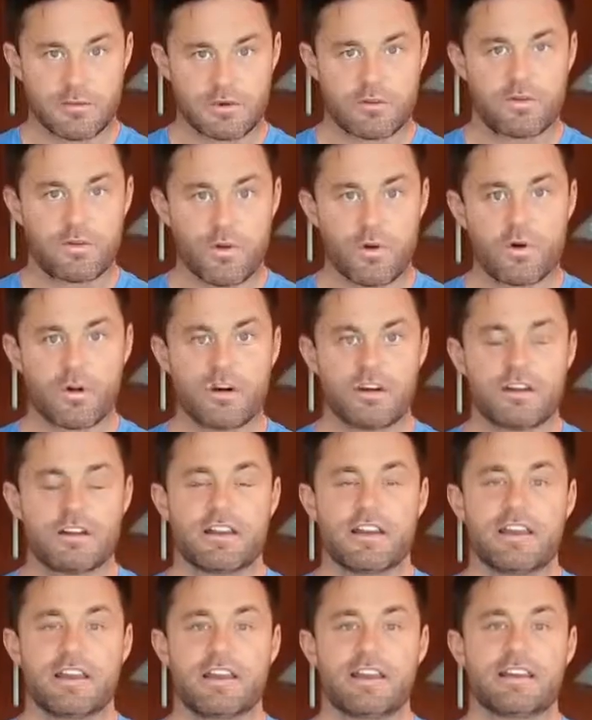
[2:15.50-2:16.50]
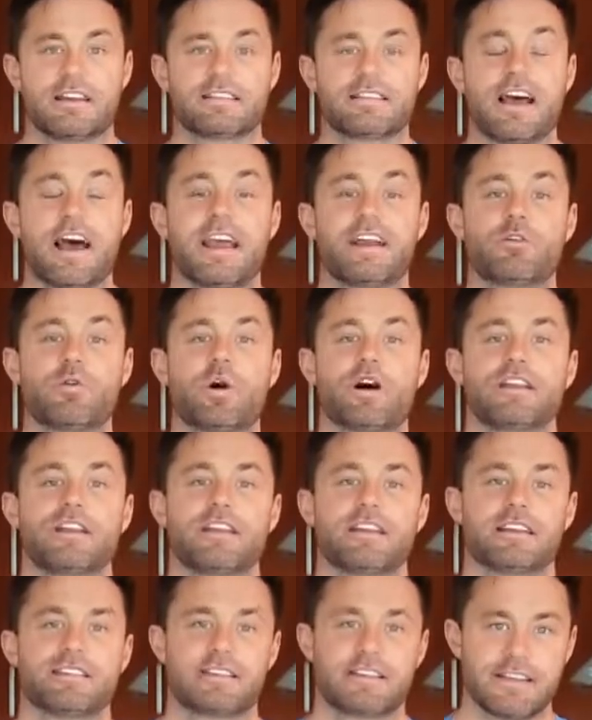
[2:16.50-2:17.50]
Number four is high
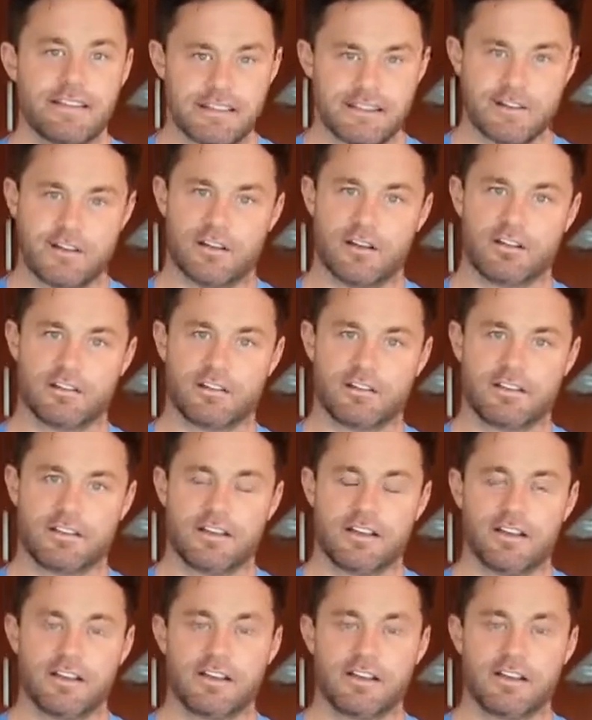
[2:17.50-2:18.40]
quality sea salt.